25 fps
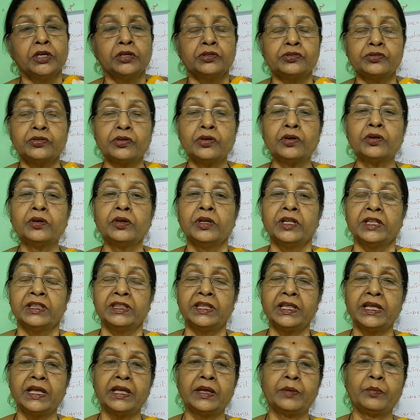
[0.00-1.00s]
So
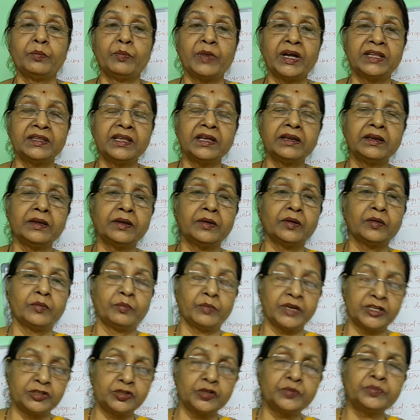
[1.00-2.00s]
the
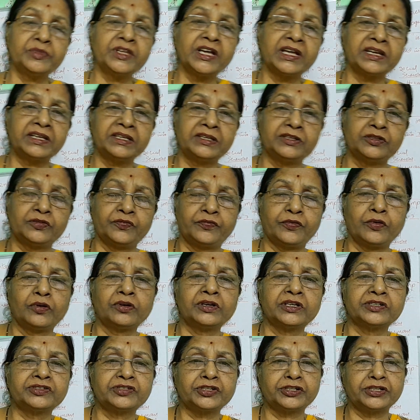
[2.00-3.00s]
Majumdar is
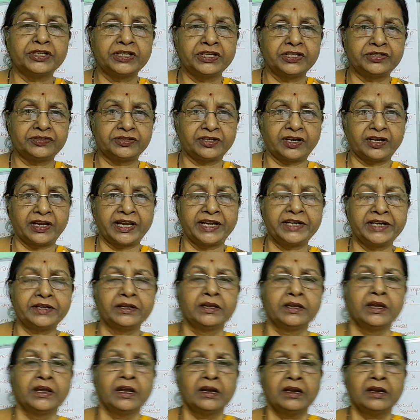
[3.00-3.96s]
focused his life,